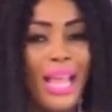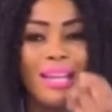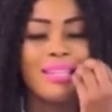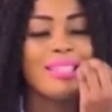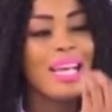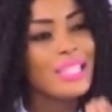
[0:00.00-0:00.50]

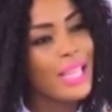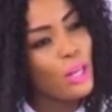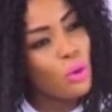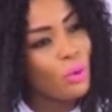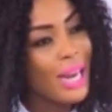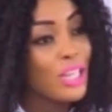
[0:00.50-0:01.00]
That
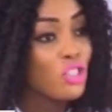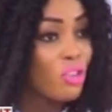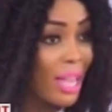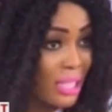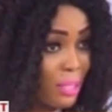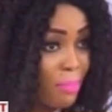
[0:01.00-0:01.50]
alone
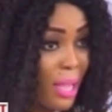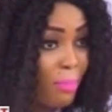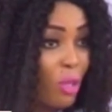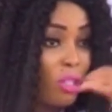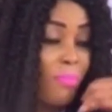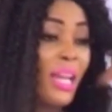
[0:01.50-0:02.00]
attracts men
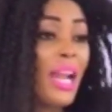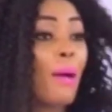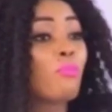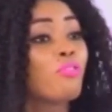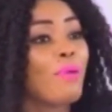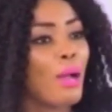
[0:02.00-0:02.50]
because men are
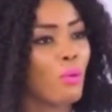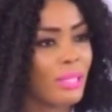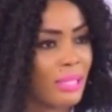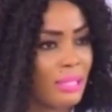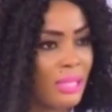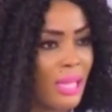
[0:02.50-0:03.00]
moved by what they
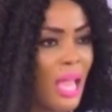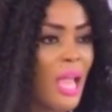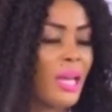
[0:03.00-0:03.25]
see.